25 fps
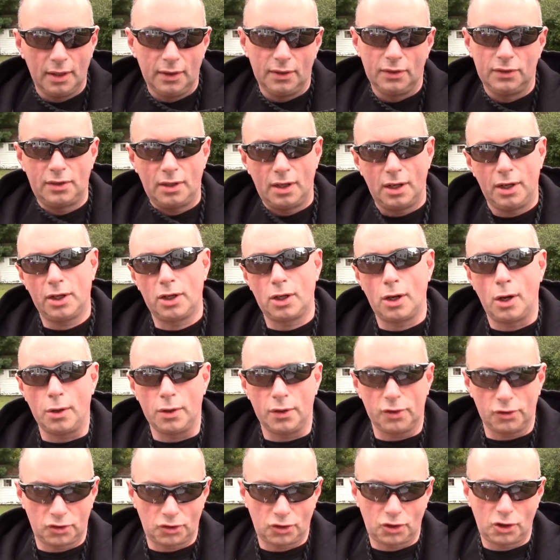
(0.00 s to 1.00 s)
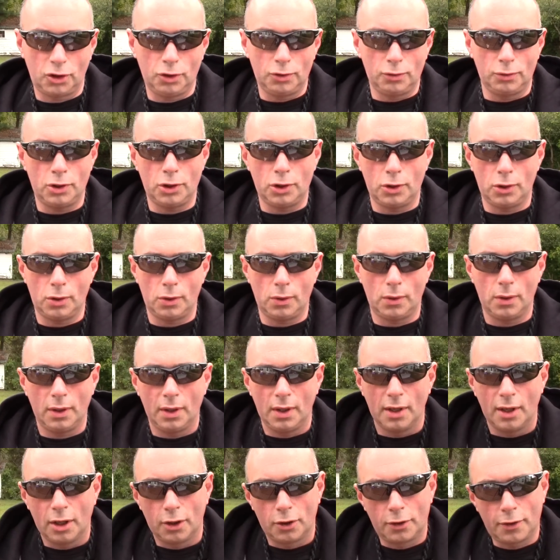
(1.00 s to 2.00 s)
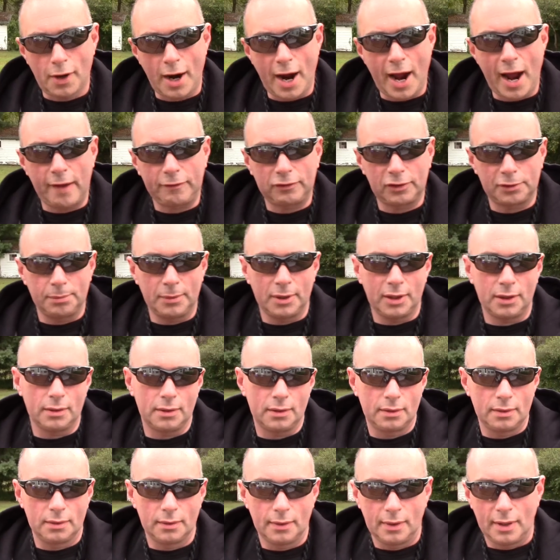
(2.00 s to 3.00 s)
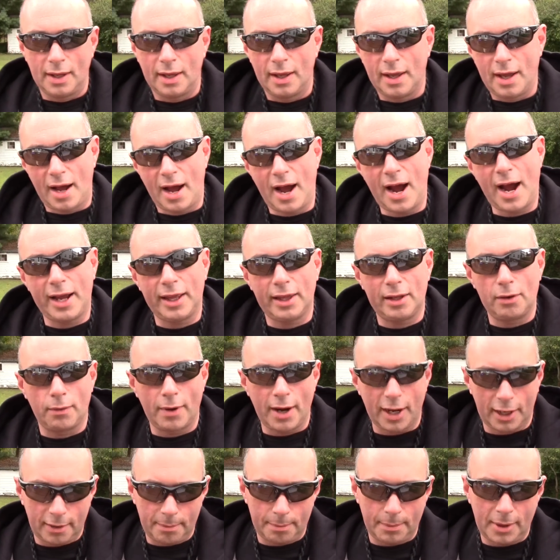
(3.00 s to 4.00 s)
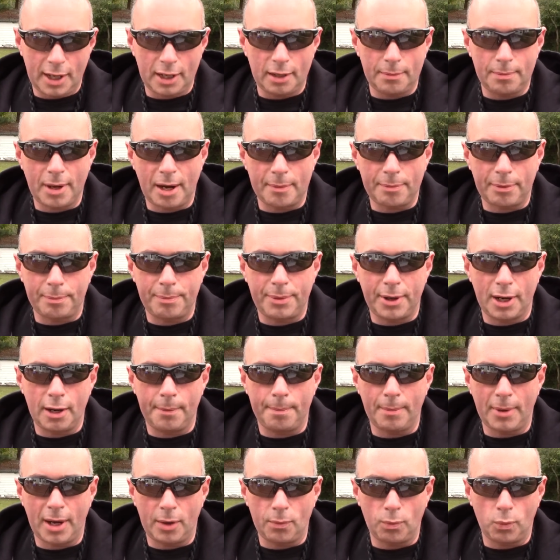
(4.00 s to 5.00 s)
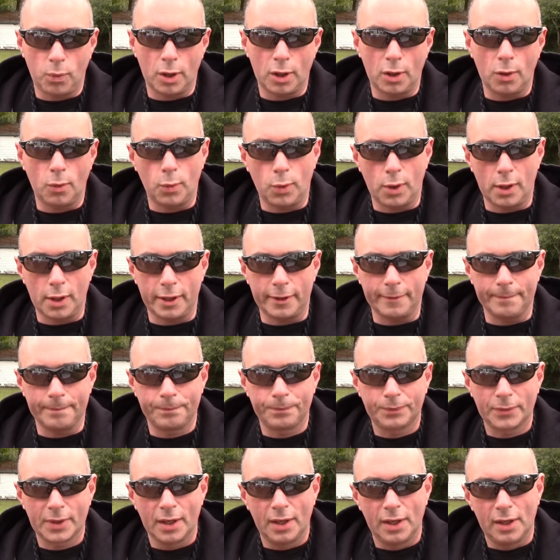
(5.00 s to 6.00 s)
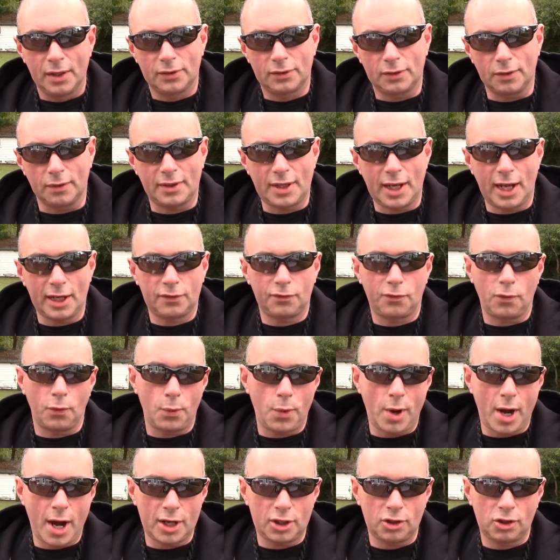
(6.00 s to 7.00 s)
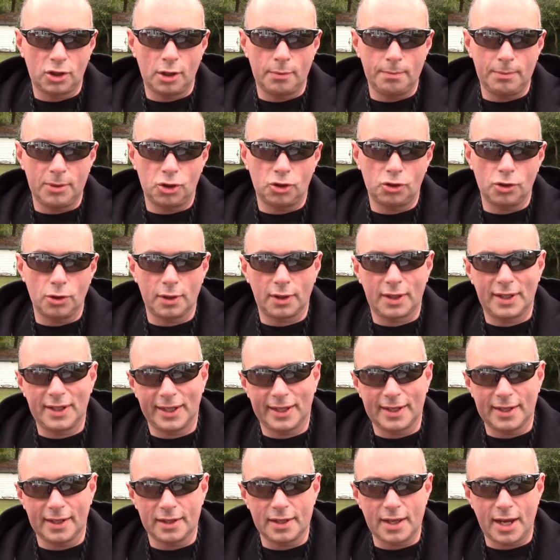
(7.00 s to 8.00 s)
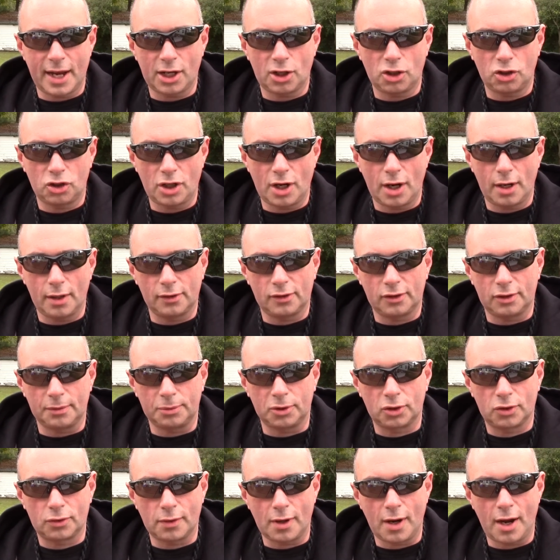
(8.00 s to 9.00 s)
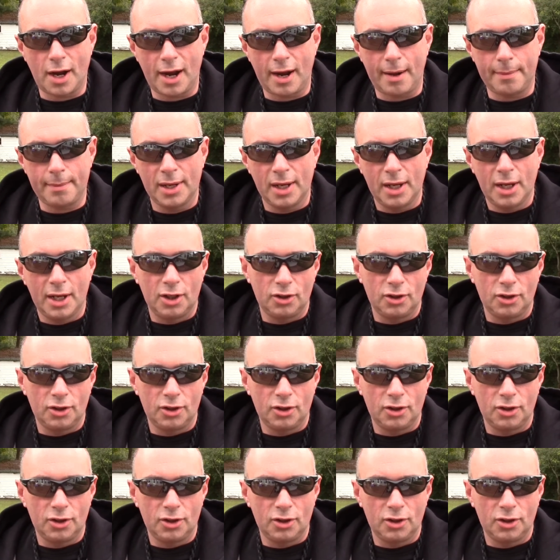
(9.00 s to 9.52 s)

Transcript: So there you go. There's two new Craftsman. Highly recommended by Prepared Mind 101. So thanks for watching. Be sure to click like, share, and subscribe.